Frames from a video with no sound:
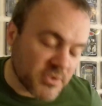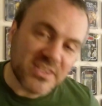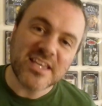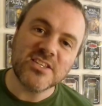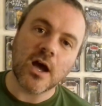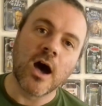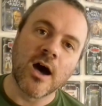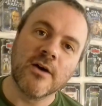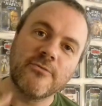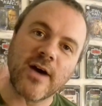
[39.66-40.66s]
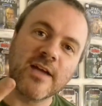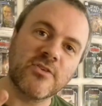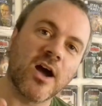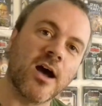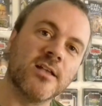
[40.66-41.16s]
But these are
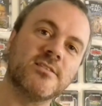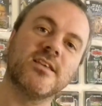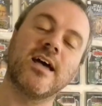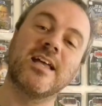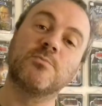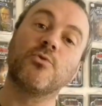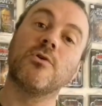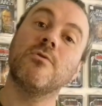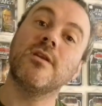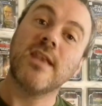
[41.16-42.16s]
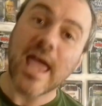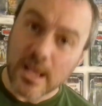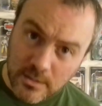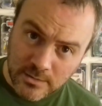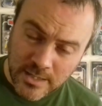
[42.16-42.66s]
five cards that Hasbro
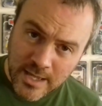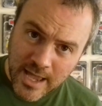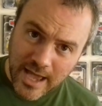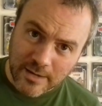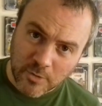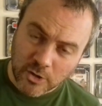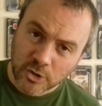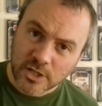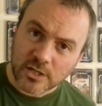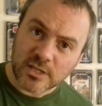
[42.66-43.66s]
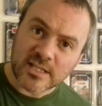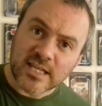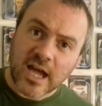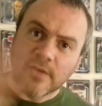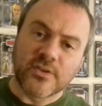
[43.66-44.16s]
nailed. And I'm not looking at the
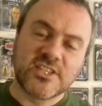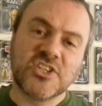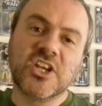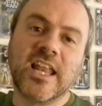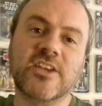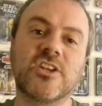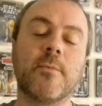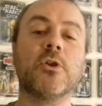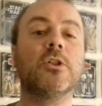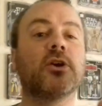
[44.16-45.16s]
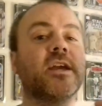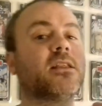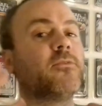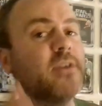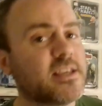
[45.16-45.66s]
entire vintage collection, I'm only looking
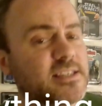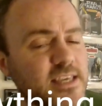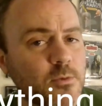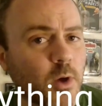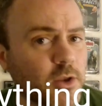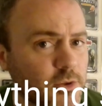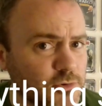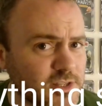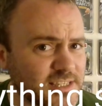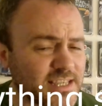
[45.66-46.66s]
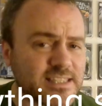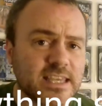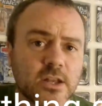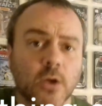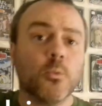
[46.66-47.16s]
at the V C one
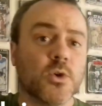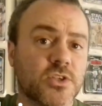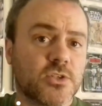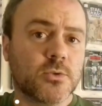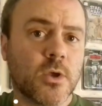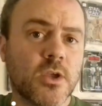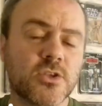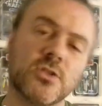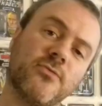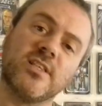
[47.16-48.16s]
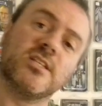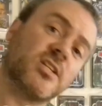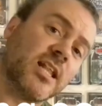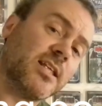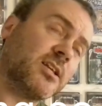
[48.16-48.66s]
sixteen onwards. So the
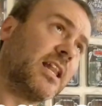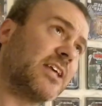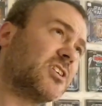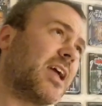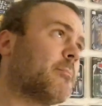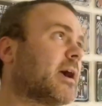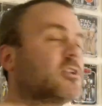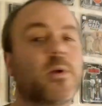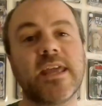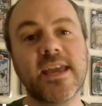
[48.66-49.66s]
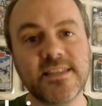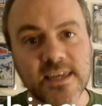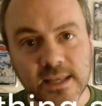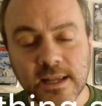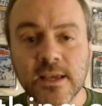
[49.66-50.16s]
vintage collection came back twenty
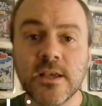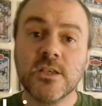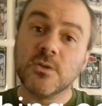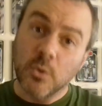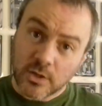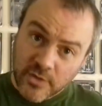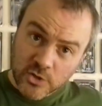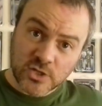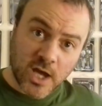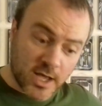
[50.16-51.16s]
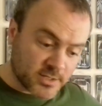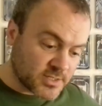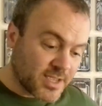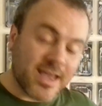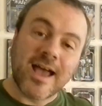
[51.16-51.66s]
eighteen. So all of those
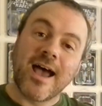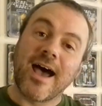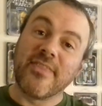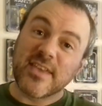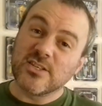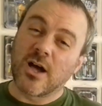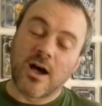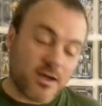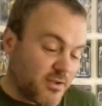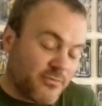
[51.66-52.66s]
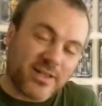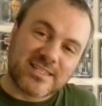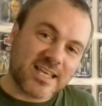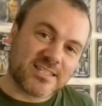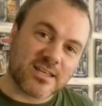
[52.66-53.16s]
cards. And these are
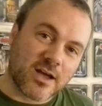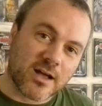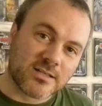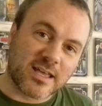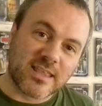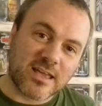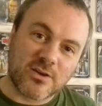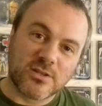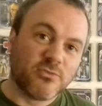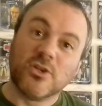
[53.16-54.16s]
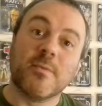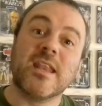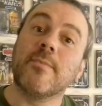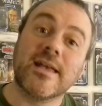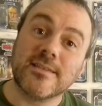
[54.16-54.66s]
fantastic cards and they couldn't have done them
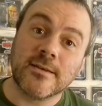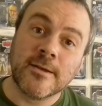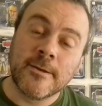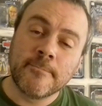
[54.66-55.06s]
any better.